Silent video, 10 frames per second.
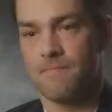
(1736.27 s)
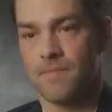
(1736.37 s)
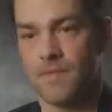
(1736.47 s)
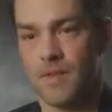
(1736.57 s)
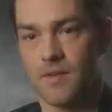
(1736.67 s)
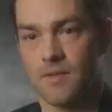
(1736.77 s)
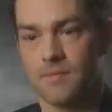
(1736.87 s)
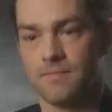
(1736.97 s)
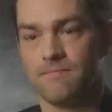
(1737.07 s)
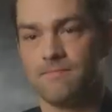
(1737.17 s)
the word
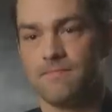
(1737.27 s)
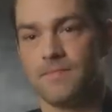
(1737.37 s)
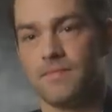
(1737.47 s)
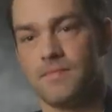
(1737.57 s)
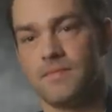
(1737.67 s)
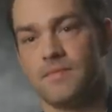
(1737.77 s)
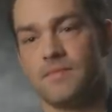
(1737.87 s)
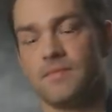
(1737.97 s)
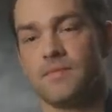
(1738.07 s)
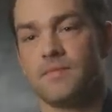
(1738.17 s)
Nuristan,
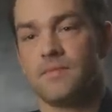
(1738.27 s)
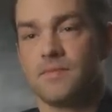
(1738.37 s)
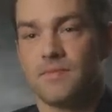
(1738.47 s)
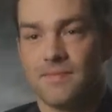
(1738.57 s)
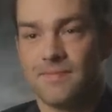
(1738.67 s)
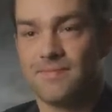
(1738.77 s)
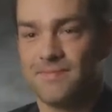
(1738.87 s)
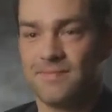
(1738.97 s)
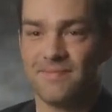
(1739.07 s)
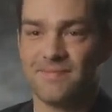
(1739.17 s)
you know,
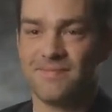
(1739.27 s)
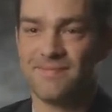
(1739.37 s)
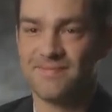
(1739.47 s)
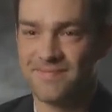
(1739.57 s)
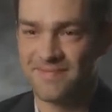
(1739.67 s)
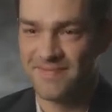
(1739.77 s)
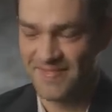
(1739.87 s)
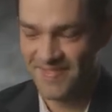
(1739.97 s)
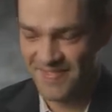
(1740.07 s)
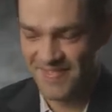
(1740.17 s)
suggests like,
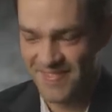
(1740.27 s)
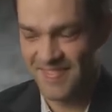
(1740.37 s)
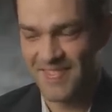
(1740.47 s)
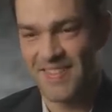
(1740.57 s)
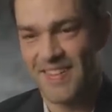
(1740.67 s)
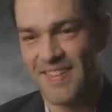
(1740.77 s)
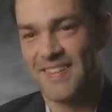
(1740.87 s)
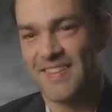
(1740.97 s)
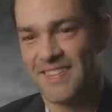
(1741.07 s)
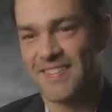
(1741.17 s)
you
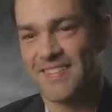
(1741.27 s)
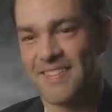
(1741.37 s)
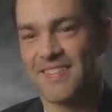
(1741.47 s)
know, some